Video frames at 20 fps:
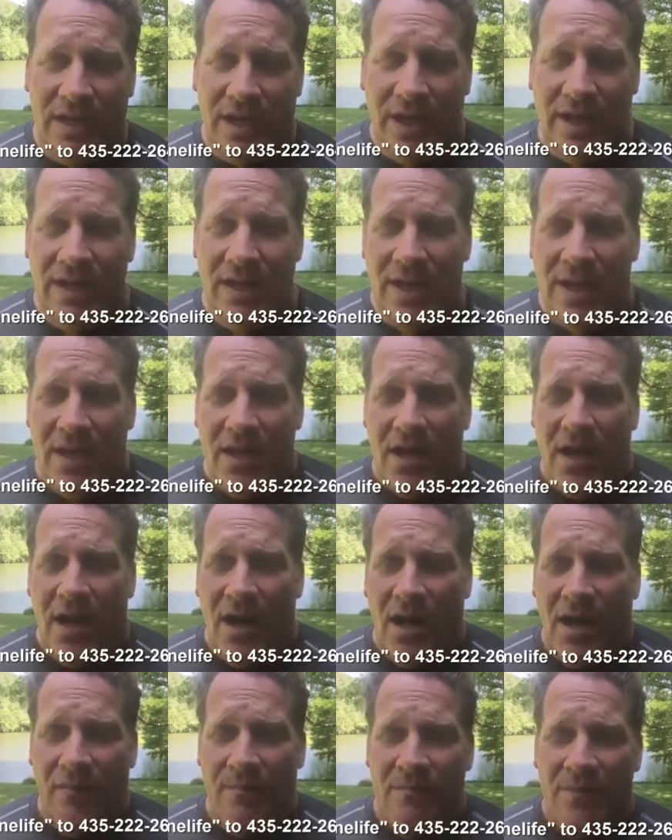Okay,
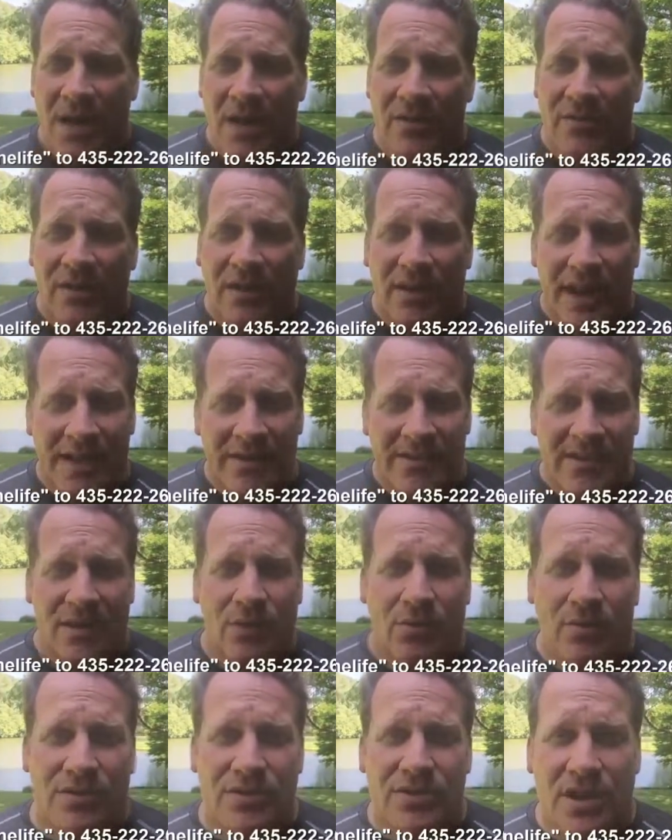the last thing I
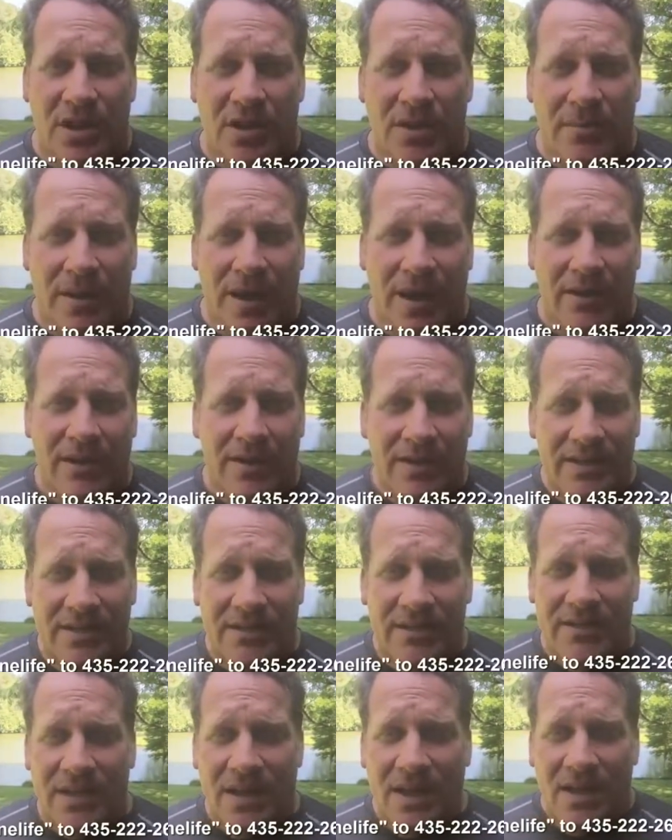want to talk about
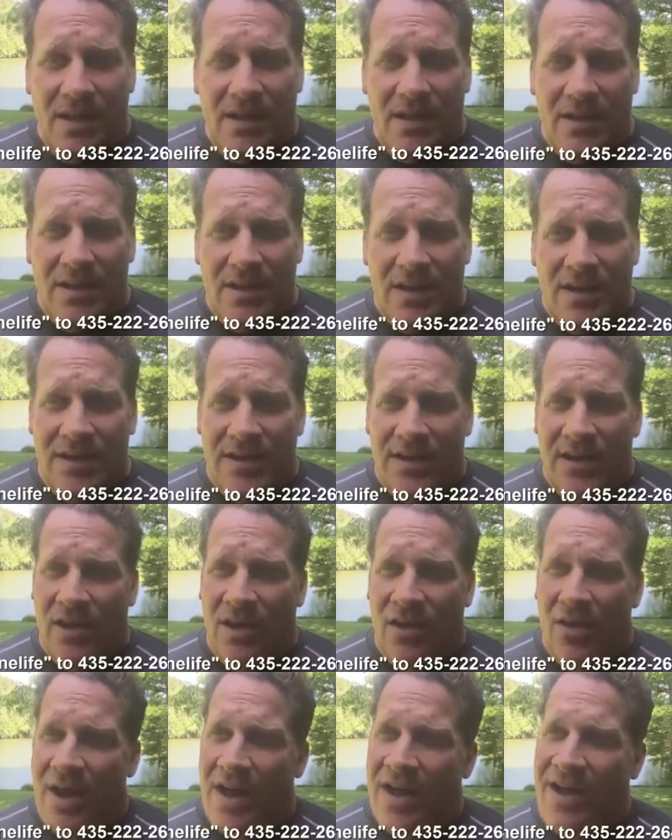is, you
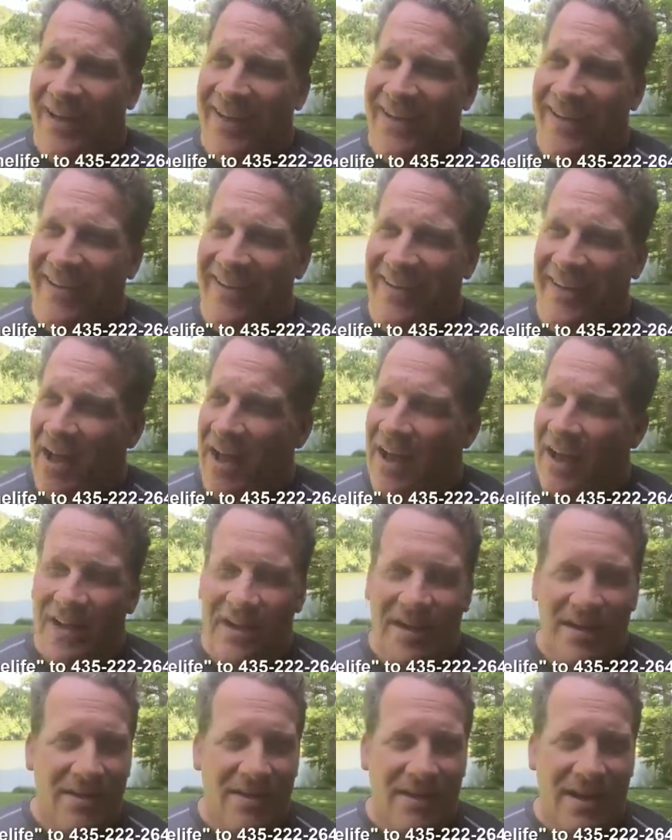know,
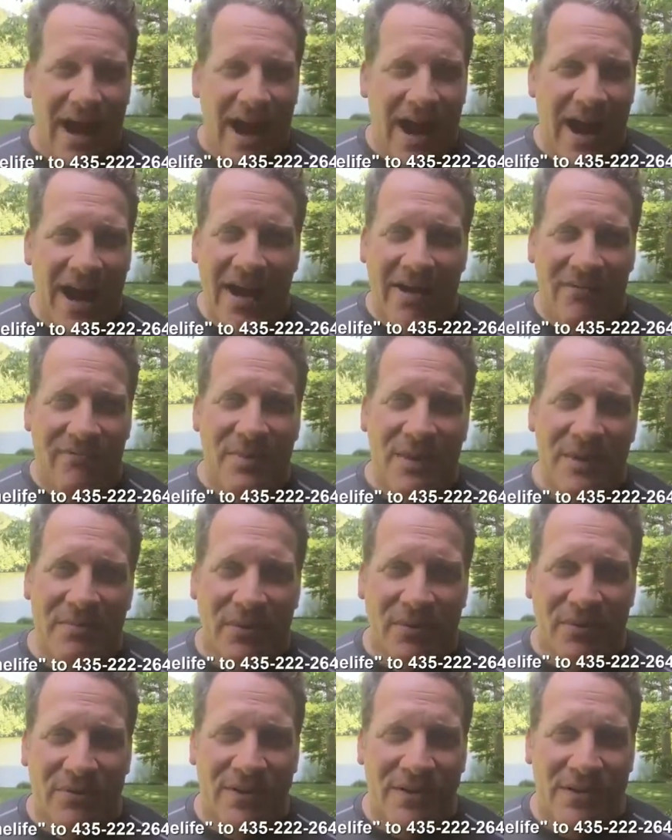I have
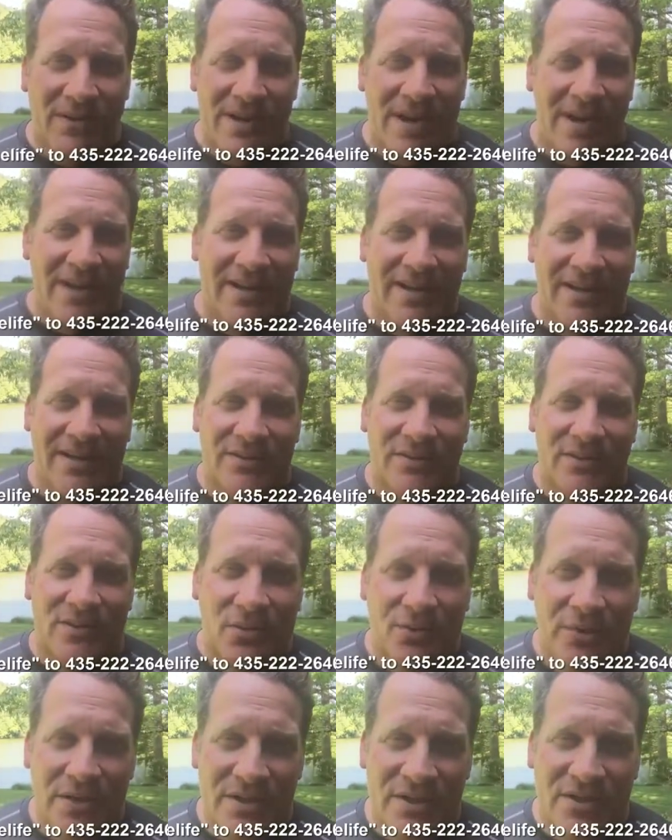people that are not getting their
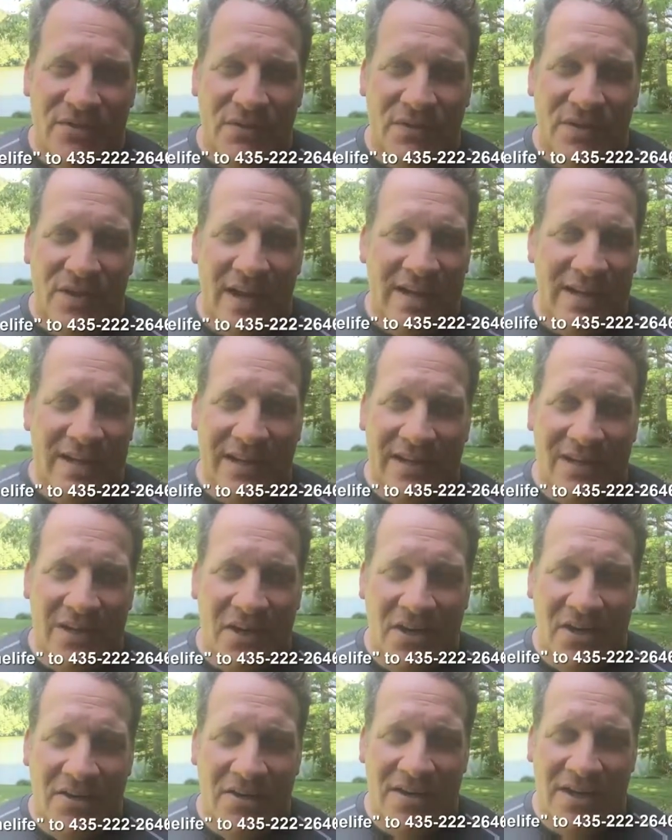coins for 90 and
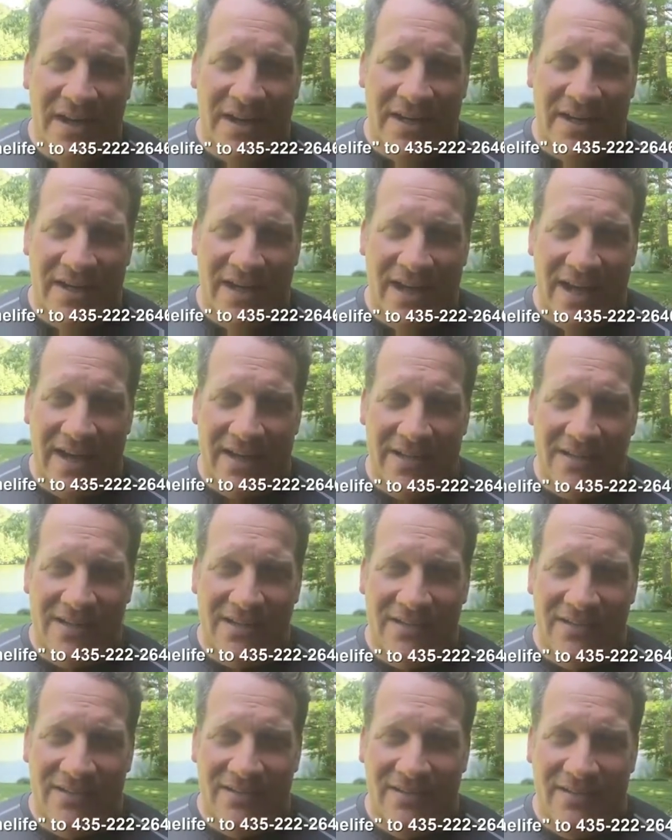180
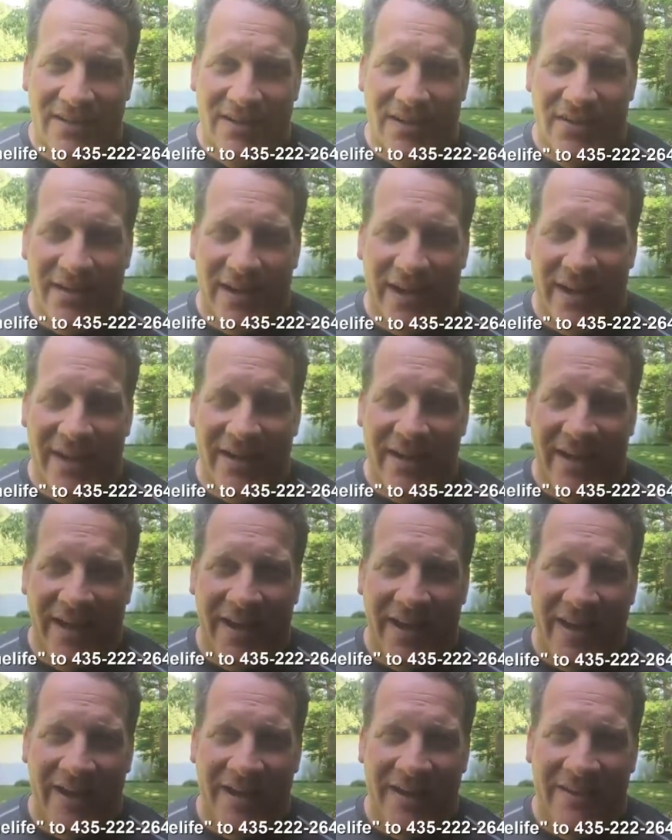days. Okay,
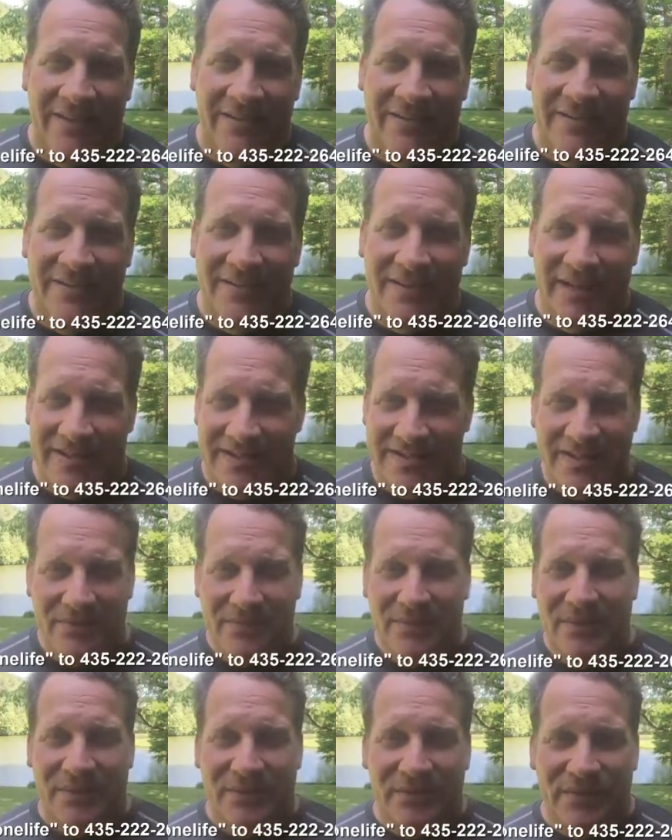and like I said,
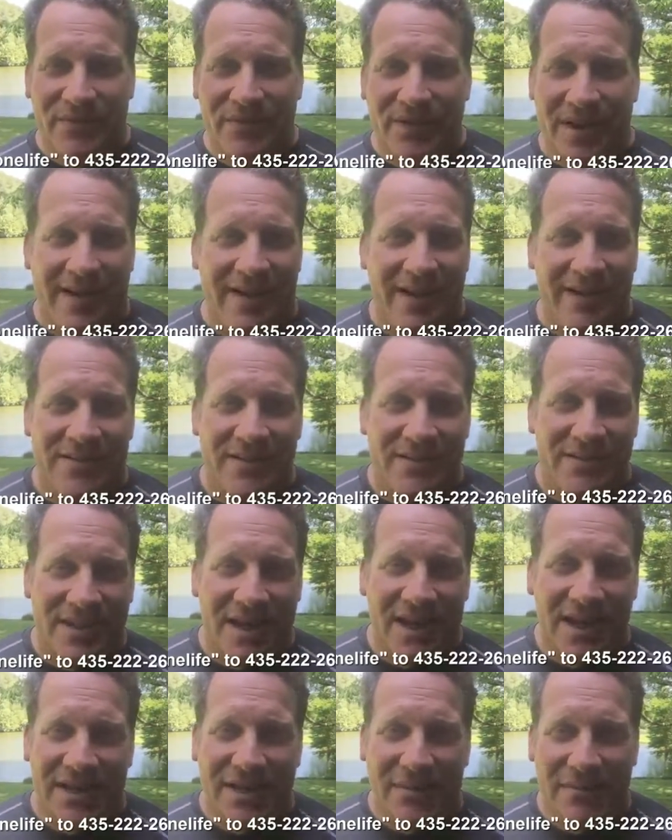we live in a crackhead
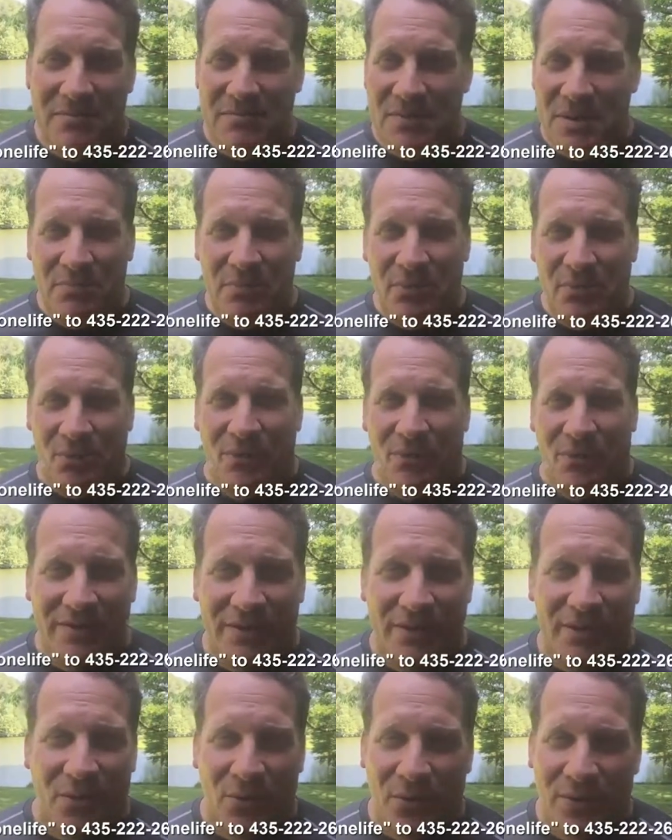society. I mean, people want
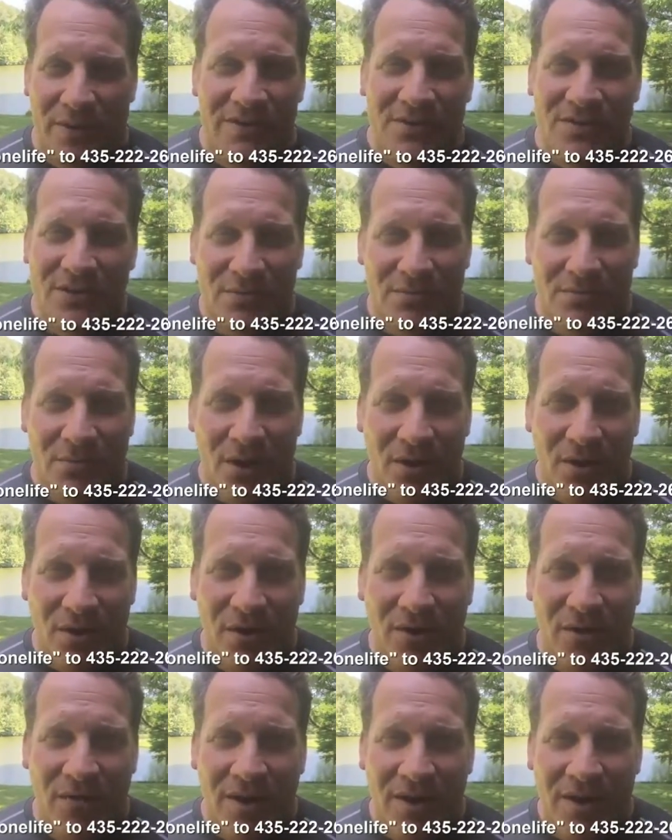their coins
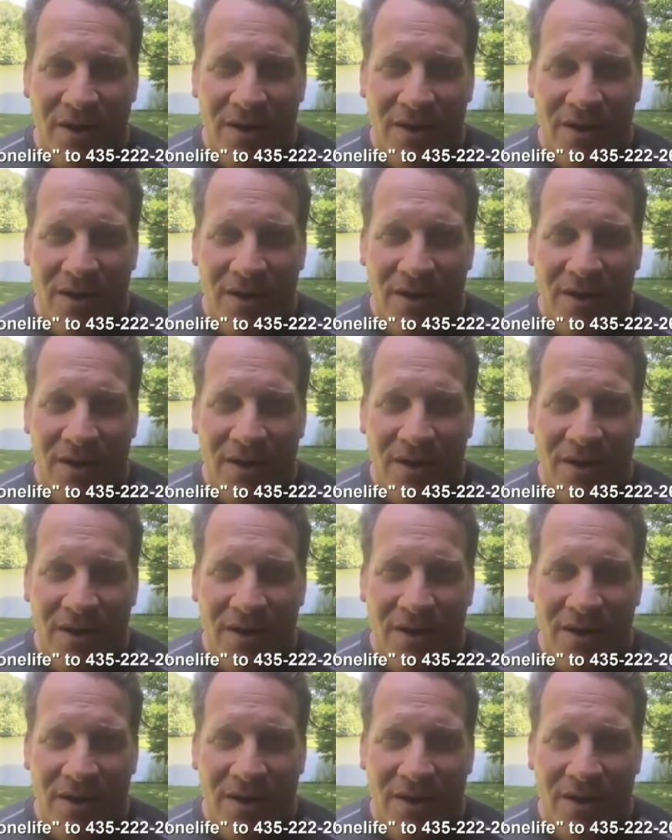tomorrow.